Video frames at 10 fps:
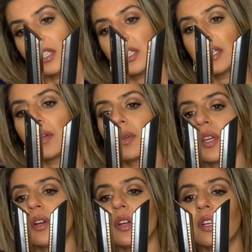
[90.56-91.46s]
There we
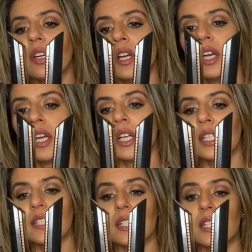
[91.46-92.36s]
go. It
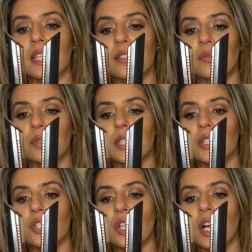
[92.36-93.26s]
says that it's fully
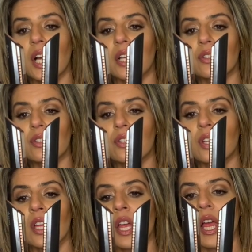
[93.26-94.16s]
charged,
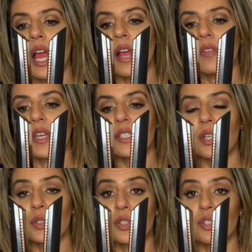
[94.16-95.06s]
and then it
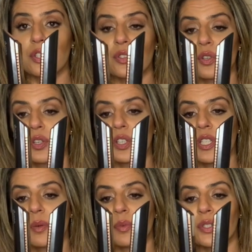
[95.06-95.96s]
tells you to control your
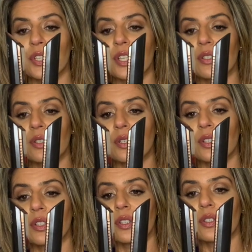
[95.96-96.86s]
temperature. So
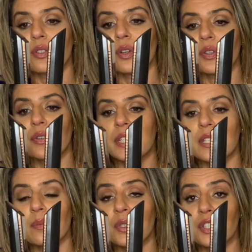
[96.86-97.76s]
it's got 3
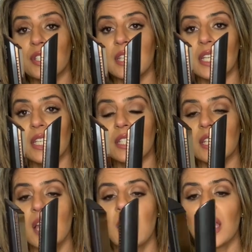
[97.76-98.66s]
temperature settings.
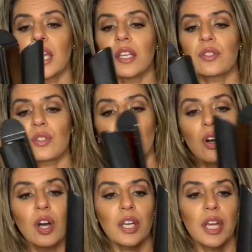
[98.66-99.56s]
It's got